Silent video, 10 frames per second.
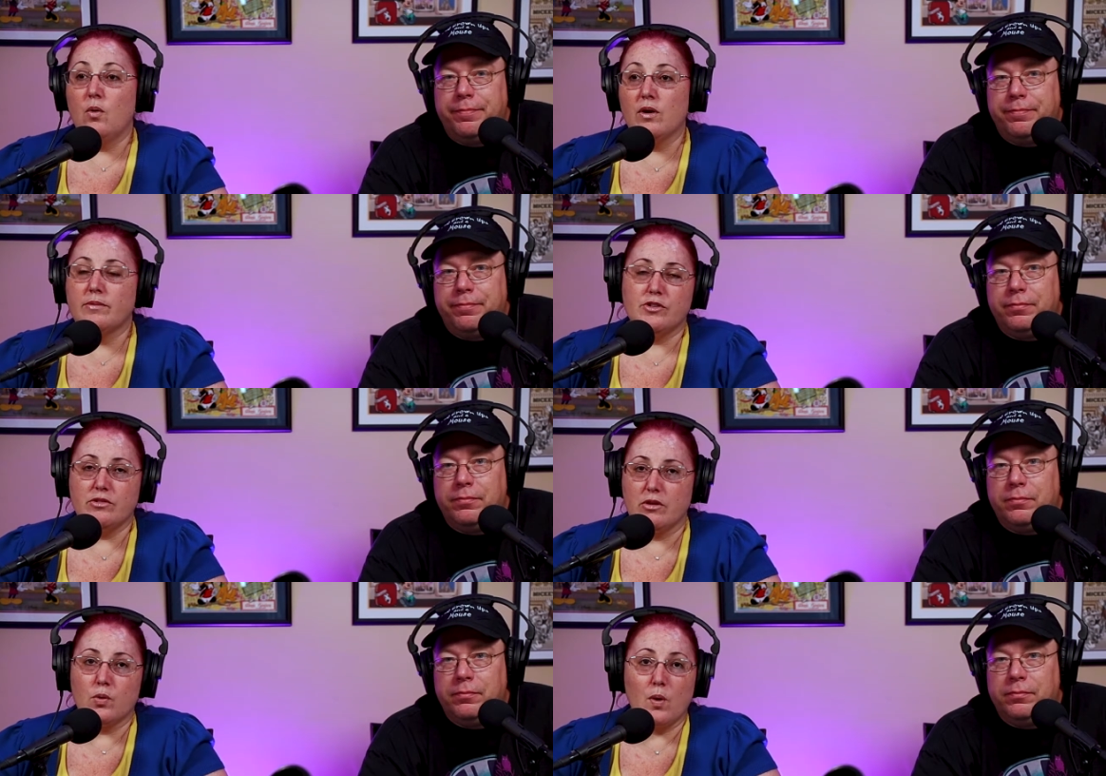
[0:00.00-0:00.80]
Speaker 1: or
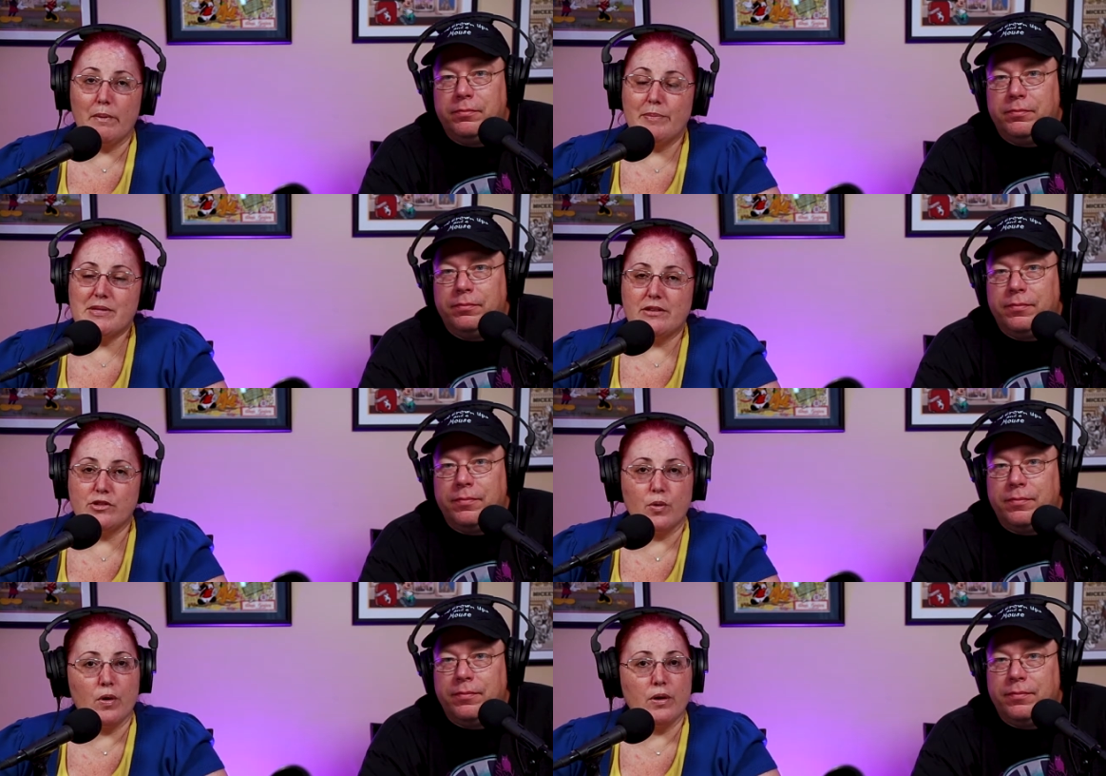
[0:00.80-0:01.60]
just go to our
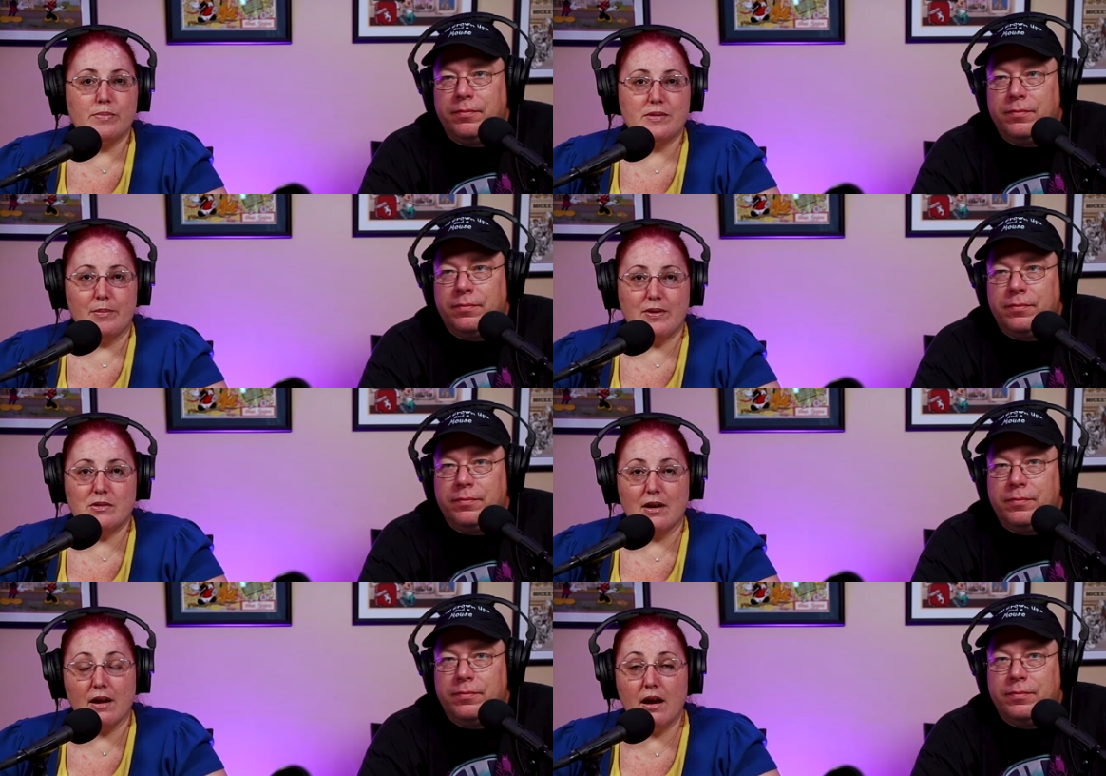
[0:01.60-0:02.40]
website,
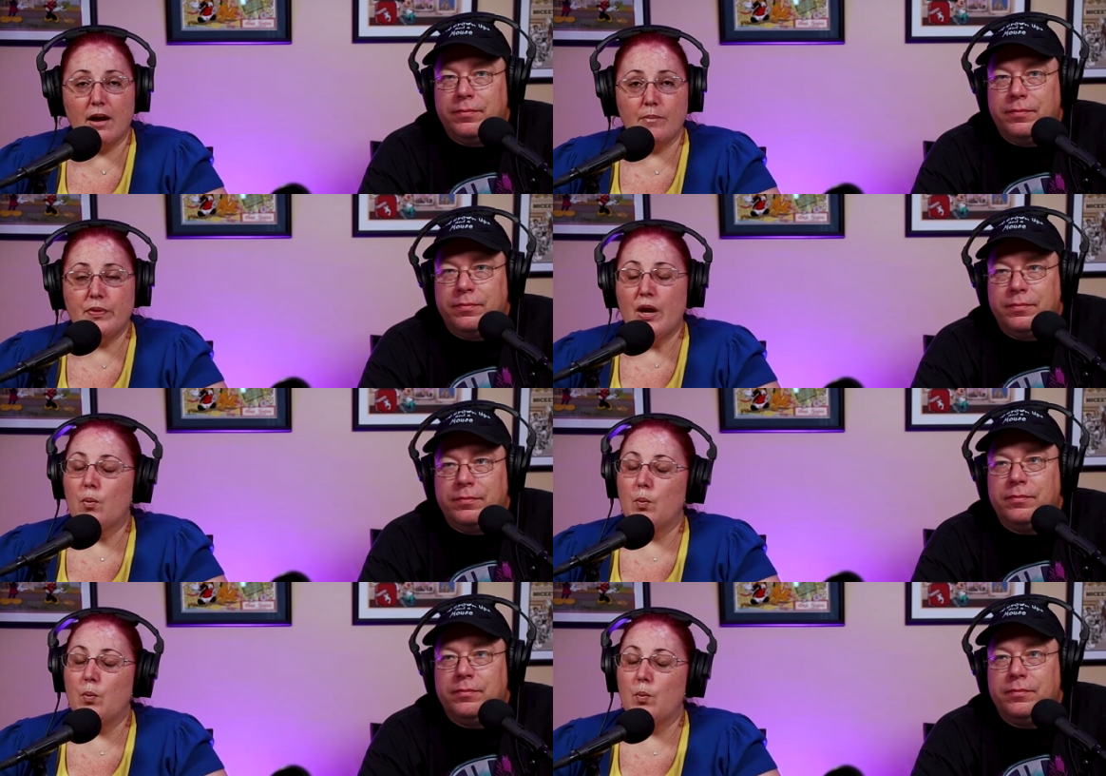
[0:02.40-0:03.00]
twogrownupsandamouse.com.